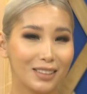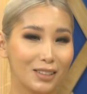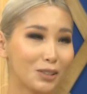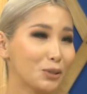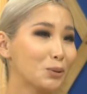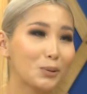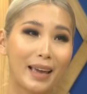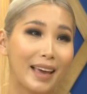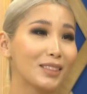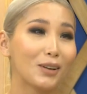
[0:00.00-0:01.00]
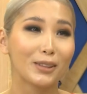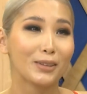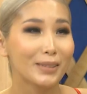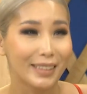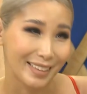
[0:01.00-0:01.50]
you cannot
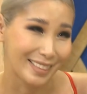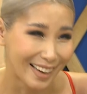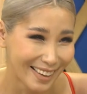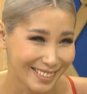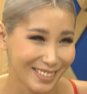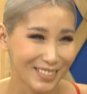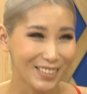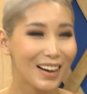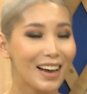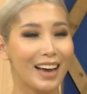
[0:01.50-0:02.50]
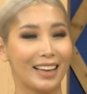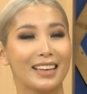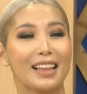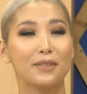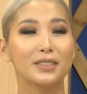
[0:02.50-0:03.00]
look like that, And
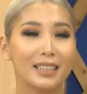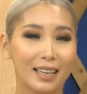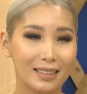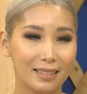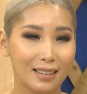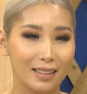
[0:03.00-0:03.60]
then after that,